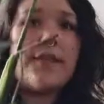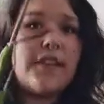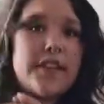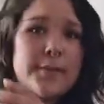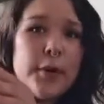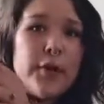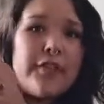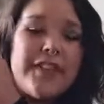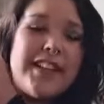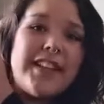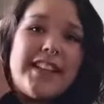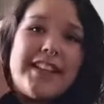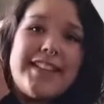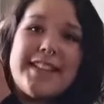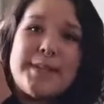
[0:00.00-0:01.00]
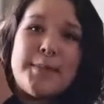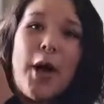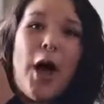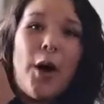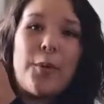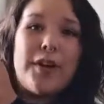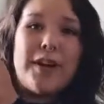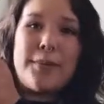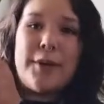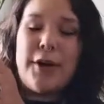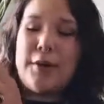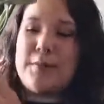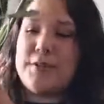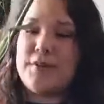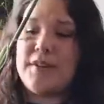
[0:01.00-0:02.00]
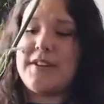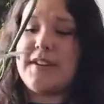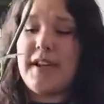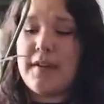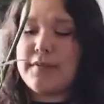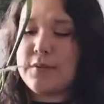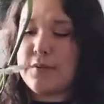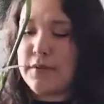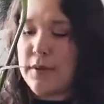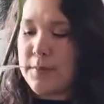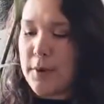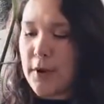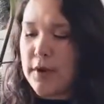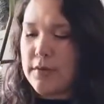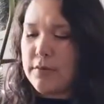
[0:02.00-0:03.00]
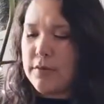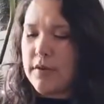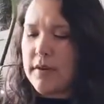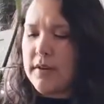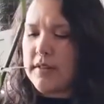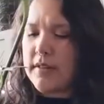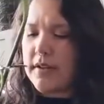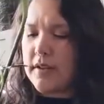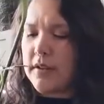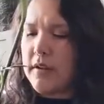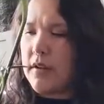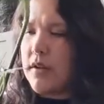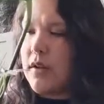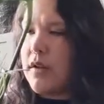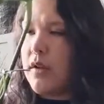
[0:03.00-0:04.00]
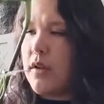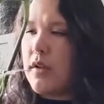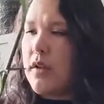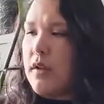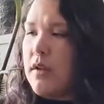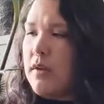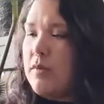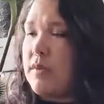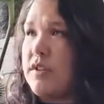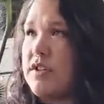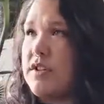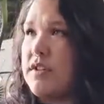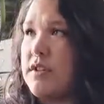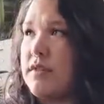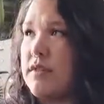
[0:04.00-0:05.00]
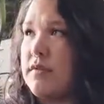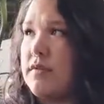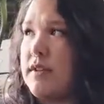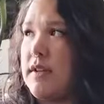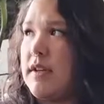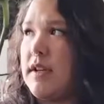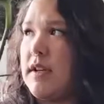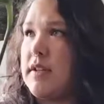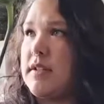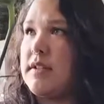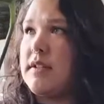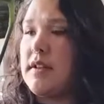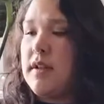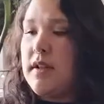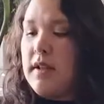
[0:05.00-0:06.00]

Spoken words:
fits perfectly in this pot when I bought him, so I didn't have to repot him or anything, which is also really nice.